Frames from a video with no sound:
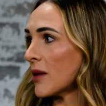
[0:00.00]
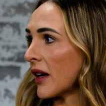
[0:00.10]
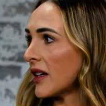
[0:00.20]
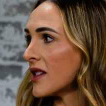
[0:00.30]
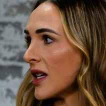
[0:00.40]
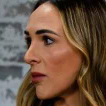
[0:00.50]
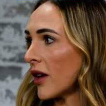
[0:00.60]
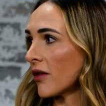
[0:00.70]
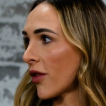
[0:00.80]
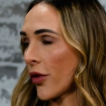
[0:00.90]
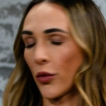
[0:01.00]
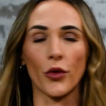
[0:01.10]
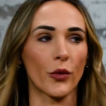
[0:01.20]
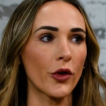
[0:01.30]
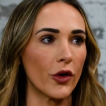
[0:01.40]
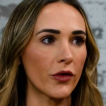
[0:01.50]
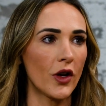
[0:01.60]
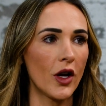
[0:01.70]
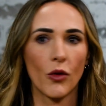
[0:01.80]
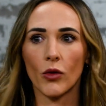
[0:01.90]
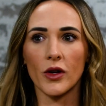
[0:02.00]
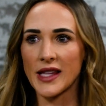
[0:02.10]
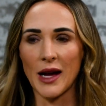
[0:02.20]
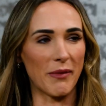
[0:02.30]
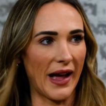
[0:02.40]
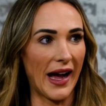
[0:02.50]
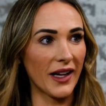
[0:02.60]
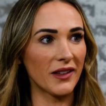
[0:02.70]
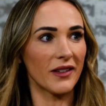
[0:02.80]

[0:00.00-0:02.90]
magnesium are through the roof? Well, is that bad?